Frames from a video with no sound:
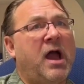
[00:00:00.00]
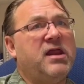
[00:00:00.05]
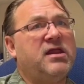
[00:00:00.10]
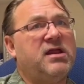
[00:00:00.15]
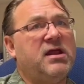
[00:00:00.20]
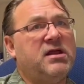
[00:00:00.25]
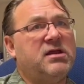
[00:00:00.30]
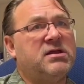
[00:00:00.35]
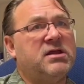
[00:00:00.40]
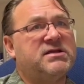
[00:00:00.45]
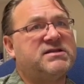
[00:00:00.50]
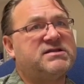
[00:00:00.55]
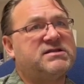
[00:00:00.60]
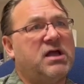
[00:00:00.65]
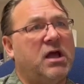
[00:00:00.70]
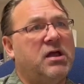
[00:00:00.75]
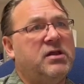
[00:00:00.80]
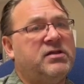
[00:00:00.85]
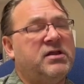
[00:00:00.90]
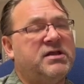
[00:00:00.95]
think this
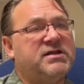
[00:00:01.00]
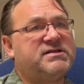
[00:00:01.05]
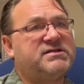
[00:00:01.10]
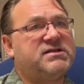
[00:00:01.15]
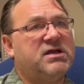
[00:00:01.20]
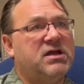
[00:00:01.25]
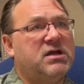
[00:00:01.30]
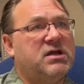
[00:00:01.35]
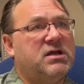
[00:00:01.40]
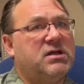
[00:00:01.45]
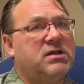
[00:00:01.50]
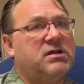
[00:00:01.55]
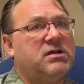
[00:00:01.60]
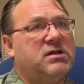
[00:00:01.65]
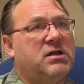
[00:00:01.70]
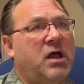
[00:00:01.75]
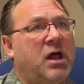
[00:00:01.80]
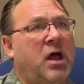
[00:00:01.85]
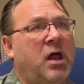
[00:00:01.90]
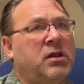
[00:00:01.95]

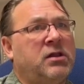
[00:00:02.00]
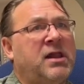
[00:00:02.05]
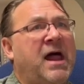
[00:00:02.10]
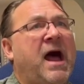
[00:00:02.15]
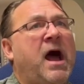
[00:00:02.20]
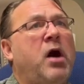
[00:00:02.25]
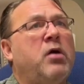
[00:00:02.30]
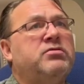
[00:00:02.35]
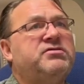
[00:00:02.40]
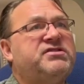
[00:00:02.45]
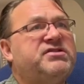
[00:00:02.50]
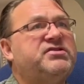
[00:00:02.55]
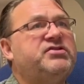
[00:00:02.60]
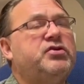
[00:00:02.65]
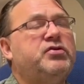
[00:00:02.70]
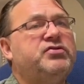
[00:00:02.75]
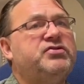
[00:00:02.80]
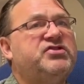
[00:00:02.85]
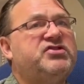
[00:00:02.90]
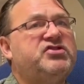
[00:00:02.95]
allows
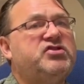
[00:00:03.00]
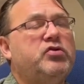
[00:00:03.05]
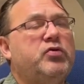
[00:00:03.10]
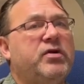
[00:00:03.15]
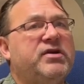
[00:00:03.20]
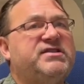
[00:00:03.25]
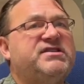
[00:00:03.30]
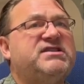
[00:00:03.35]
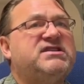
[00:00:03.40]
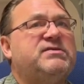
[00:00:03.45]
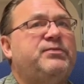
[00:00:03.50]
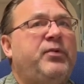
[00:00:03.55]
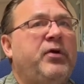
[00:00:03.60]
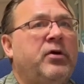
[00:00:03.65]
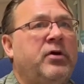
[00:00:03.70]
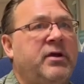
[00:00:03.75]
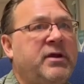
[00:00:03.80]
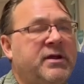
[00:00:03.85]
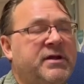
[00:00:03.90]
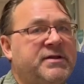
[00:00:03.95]
students to
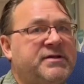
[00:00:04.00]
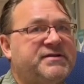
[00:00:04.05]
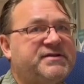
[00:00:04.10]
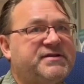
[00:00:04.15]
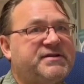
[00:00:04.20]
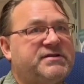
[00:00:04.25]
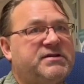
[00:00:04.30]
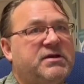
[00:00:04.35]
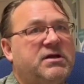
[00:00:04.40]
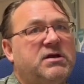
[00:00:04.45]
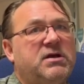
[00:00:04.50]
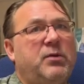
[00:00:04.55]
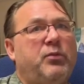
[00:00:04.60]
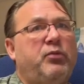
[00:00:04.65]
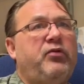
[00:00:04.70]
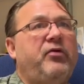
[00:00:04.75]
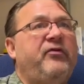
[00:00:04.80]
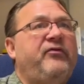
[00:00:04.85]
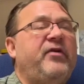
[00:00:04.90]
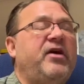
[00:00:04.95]
experience
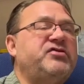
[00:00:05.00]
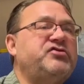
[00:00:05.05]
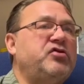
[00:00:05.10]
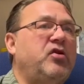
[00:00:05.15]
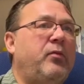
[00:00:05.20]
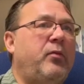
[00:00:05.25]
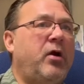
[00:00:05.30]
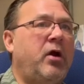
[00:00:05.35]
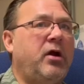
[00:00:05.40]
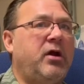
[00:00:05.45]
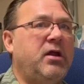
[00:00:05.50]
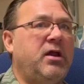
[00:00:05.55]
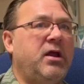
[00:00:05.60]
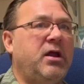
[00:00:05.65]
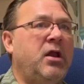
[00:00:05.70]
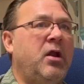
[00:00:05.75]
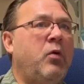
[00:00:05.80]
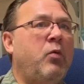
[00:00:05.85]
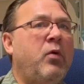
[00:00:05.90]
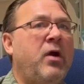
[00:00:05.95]
professional marketing
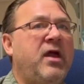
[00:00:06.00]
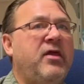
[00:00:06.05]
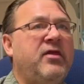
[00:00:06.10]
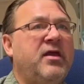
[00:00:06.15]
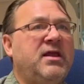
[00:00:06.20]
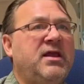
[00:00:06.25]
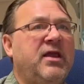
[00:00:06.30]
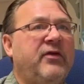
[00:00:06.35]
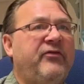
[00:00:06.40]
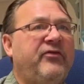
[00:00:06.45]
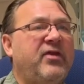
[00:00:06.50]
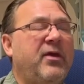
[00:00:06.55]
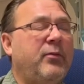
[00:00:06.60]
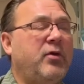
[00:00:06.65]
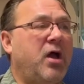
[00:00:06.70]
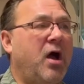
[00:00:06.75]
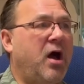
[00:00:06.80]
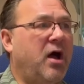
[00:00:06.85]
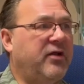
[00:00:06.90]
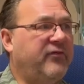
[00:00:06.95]
in a way that gives them
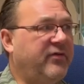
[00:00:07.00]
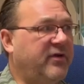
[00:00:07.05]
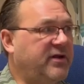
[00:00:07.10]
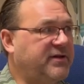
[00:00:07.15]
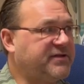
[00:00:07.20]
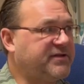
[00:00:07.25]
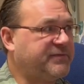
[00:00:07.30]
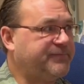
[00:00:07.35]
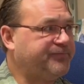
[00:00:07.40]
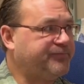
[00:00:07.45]
confidence.